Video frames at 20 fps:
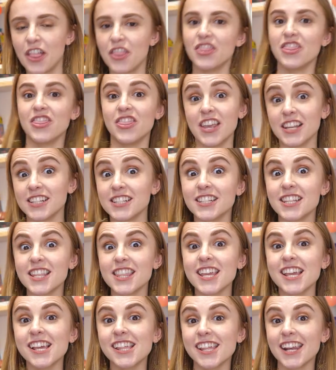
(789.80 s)
this is a
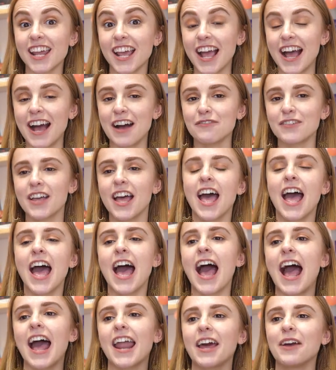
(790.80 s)
thing that I have.
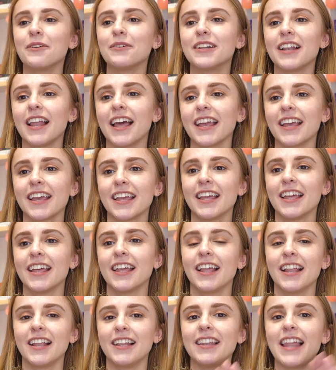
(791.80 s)
And I would like
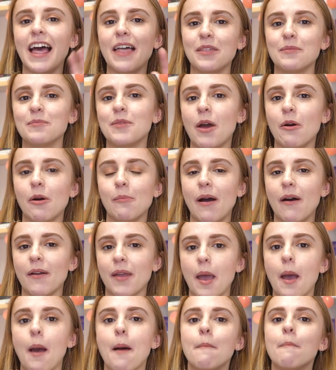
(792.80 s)
let them know about
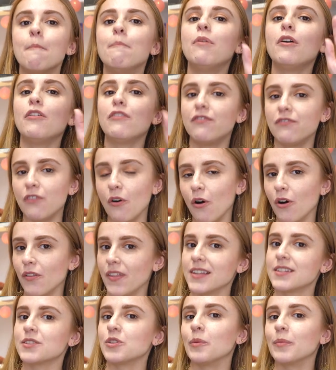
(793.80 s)
it before
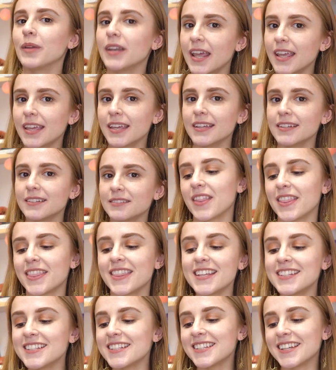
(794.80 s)
they saw me naked.
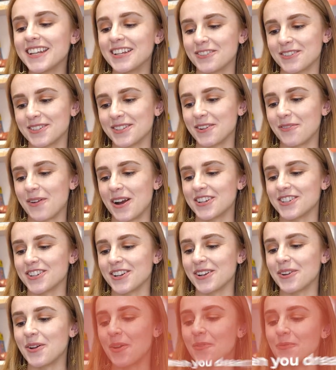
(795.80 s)
This is an interesting
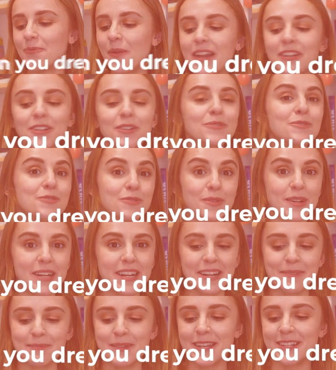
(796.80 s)
question. When you
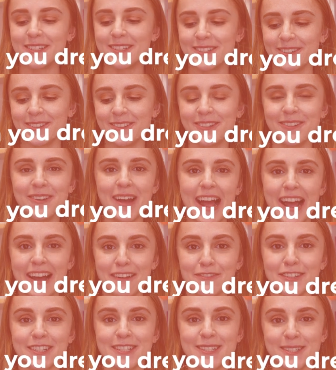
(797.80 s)
dream, do you
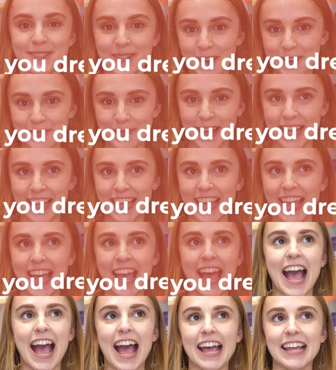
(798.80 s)
have a stoma?
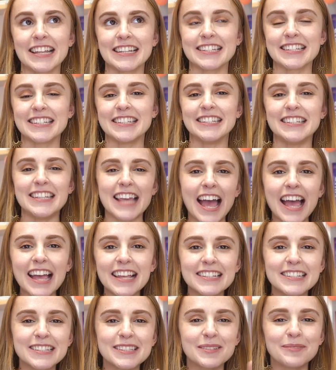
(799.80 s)
And
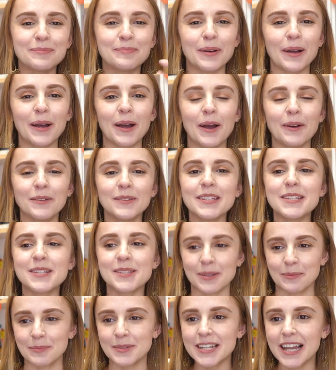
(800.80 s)
yes, but only
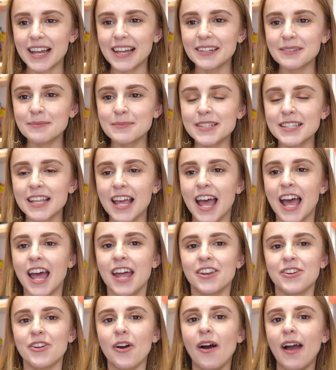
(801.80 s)
sometimes.
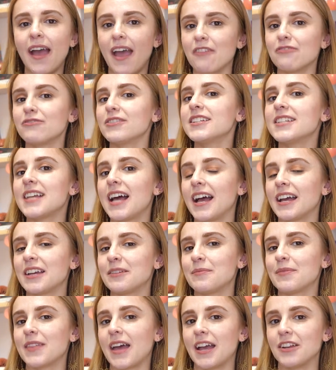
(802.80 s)
Not every
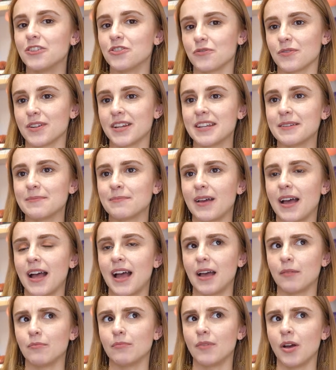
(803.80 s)
time that I dream,
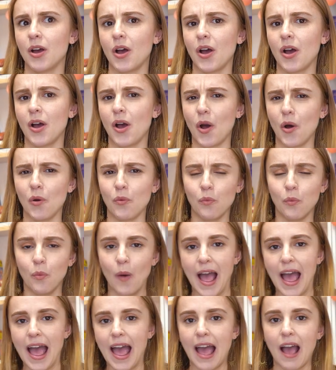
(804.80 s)
I'm
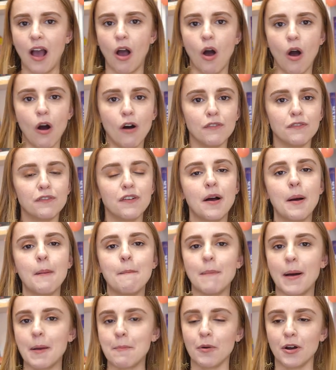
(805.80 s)
aware of
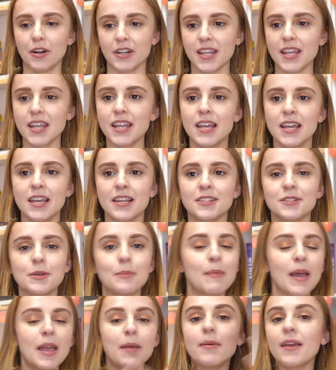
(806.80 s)
my body. So
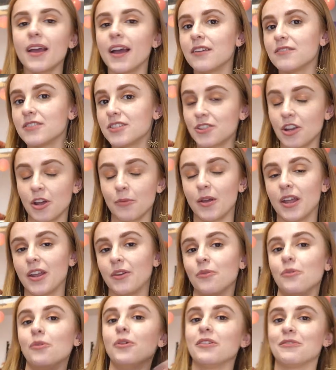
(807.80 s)
maybe I have a stoma
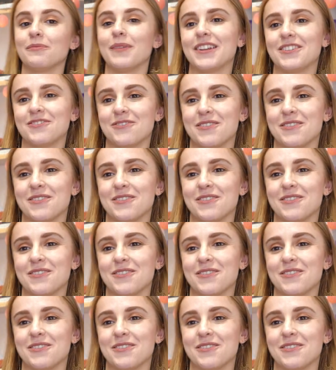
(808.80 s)
in all of my